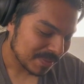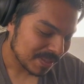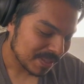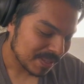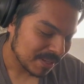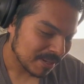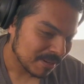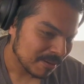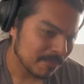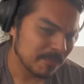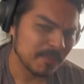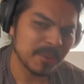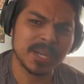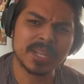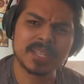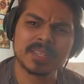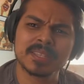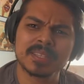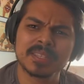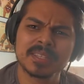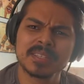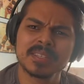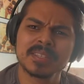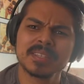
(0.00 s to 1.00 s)
but
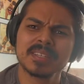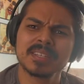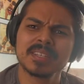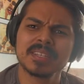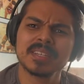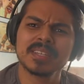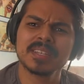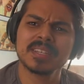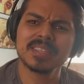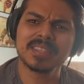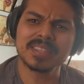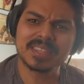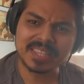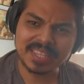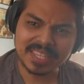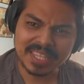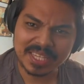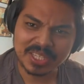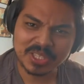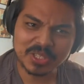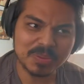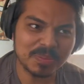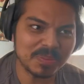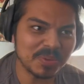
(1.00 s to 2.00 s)

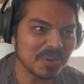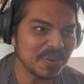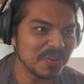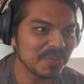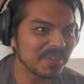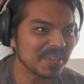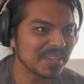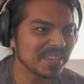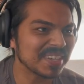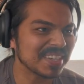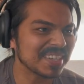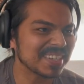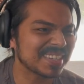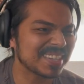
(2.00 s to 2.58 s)
this movie is